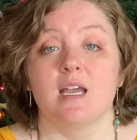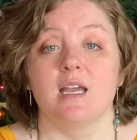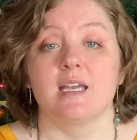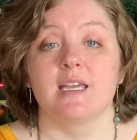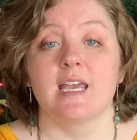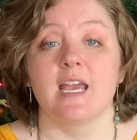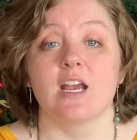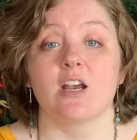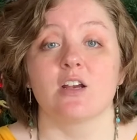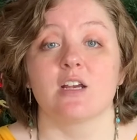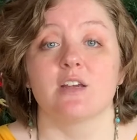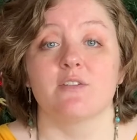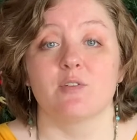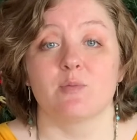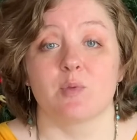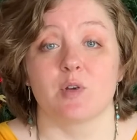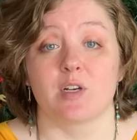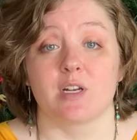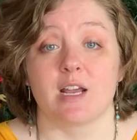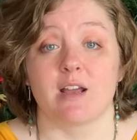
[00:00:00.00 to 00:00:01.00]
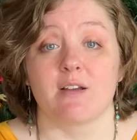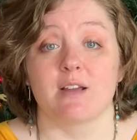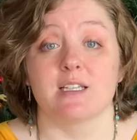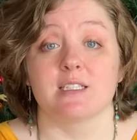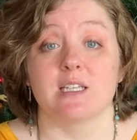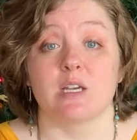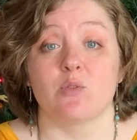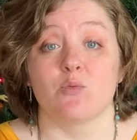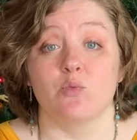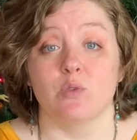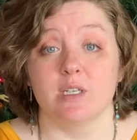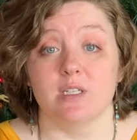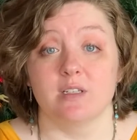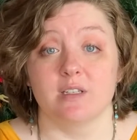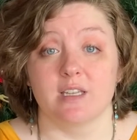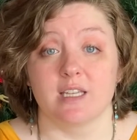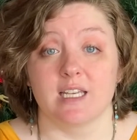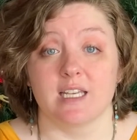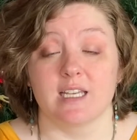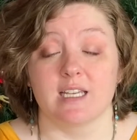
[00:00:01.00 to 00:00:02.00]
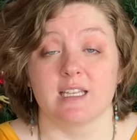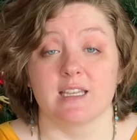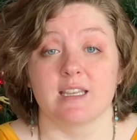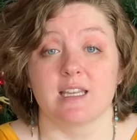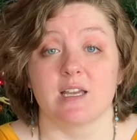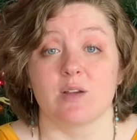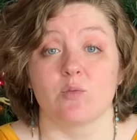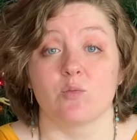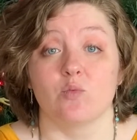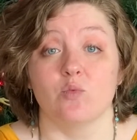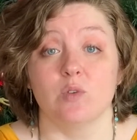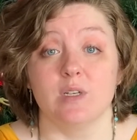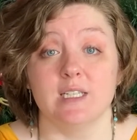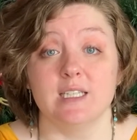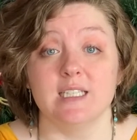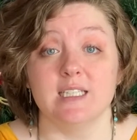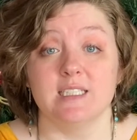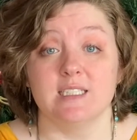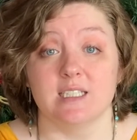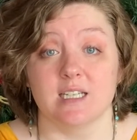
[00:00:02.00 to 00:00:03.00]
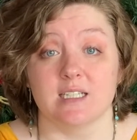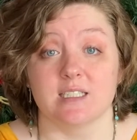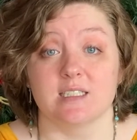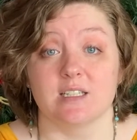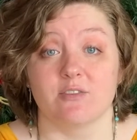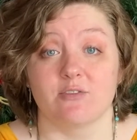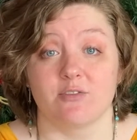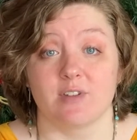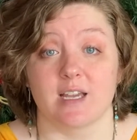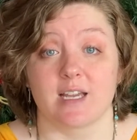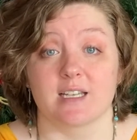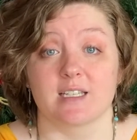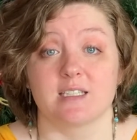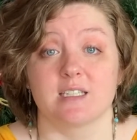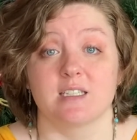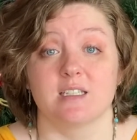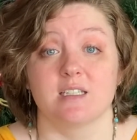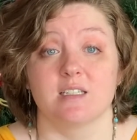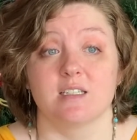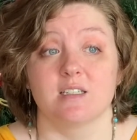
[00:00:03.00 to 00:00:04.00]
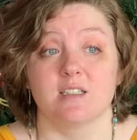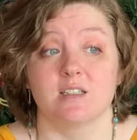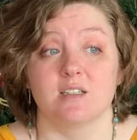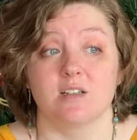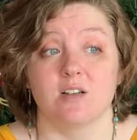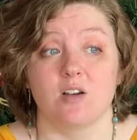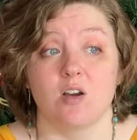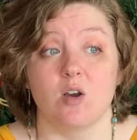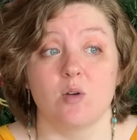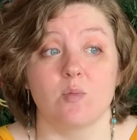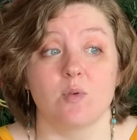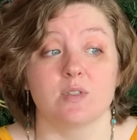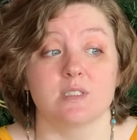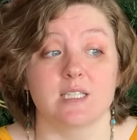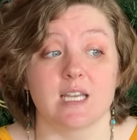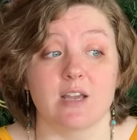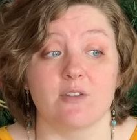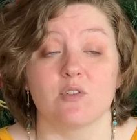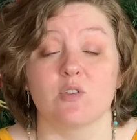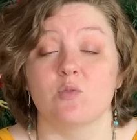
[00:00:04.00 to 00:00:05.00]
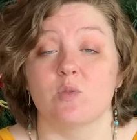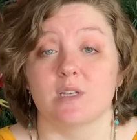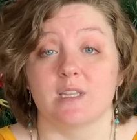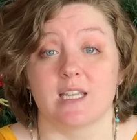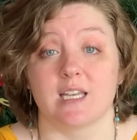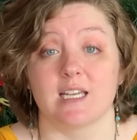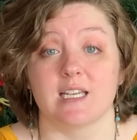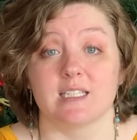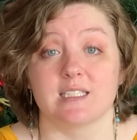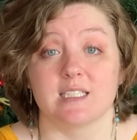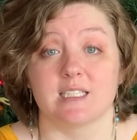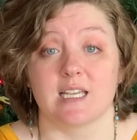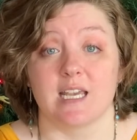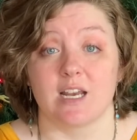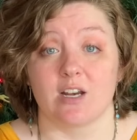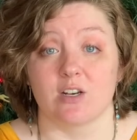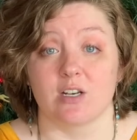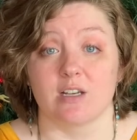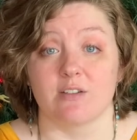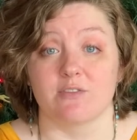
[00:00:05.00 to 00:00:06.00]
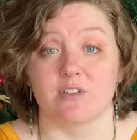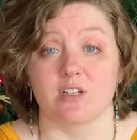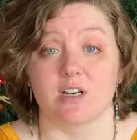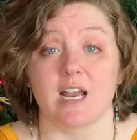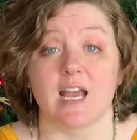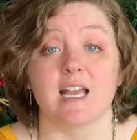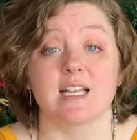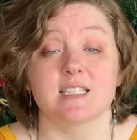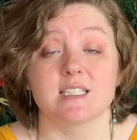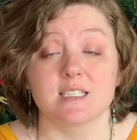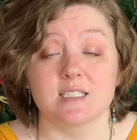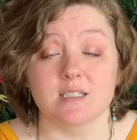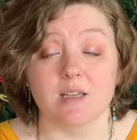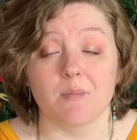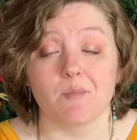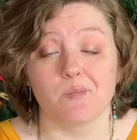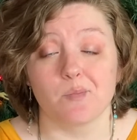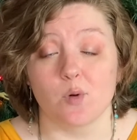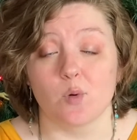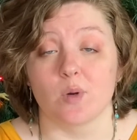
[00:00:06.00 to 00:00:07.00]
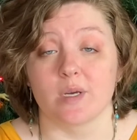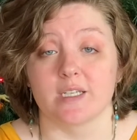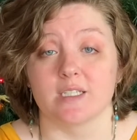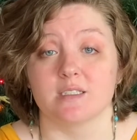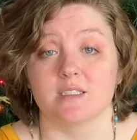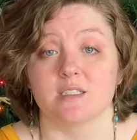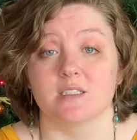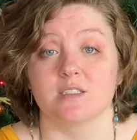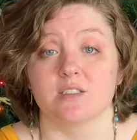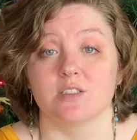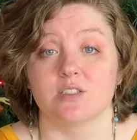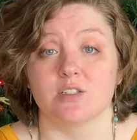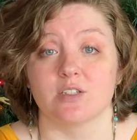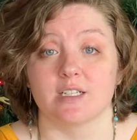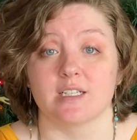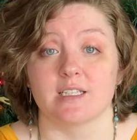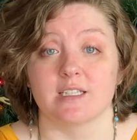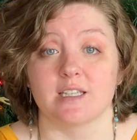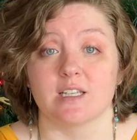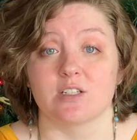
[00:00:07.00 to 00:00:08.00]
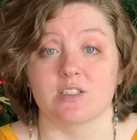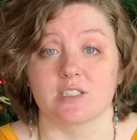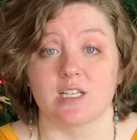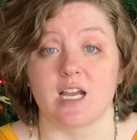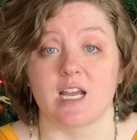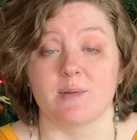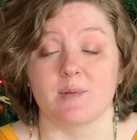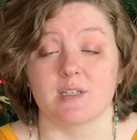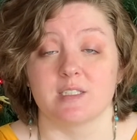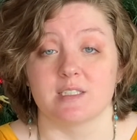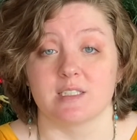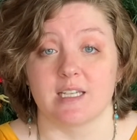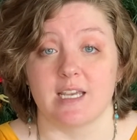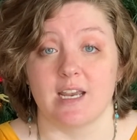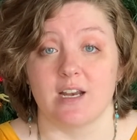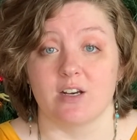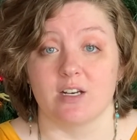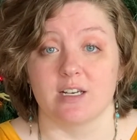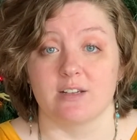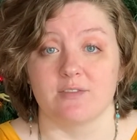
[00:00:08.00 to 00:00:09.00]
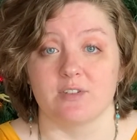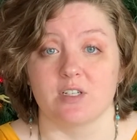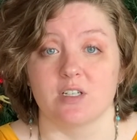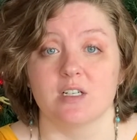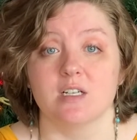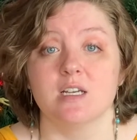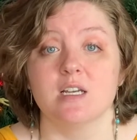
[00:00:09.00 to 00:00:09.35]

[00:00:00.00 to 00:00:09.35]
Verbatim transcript: Caregiver burnout is a real thing that really does affect almost everyone that is a caregiver at some point during their time as a caregiver.